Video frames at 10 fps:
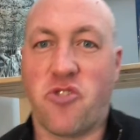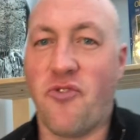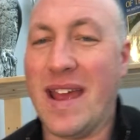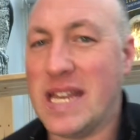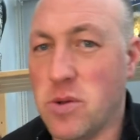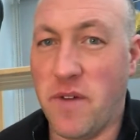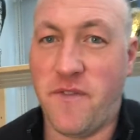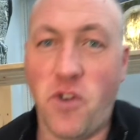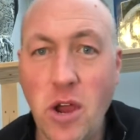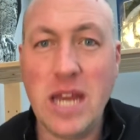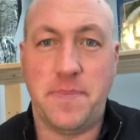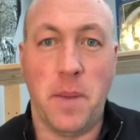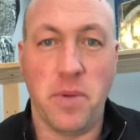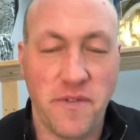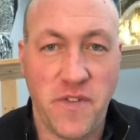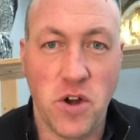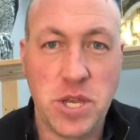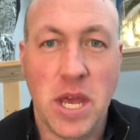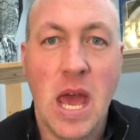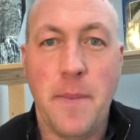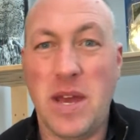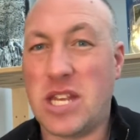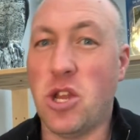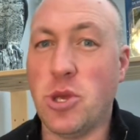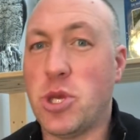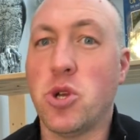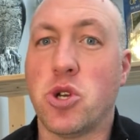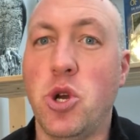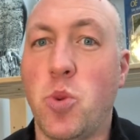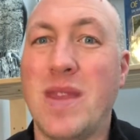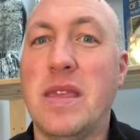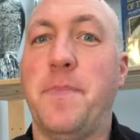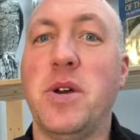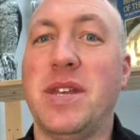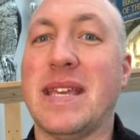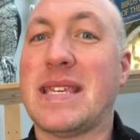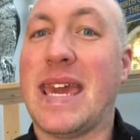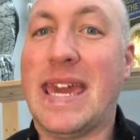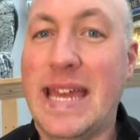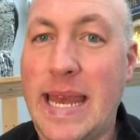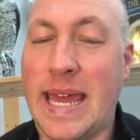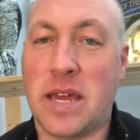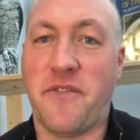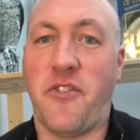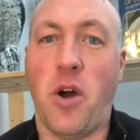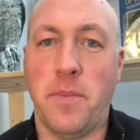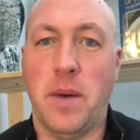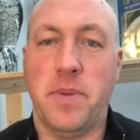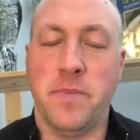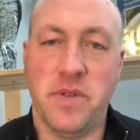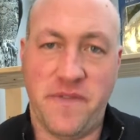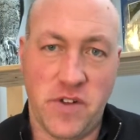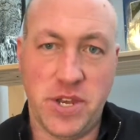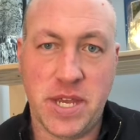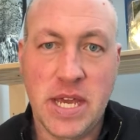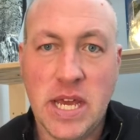great to avoid bumblefoot, but it's not so good when the bird is healing from bumblefoot.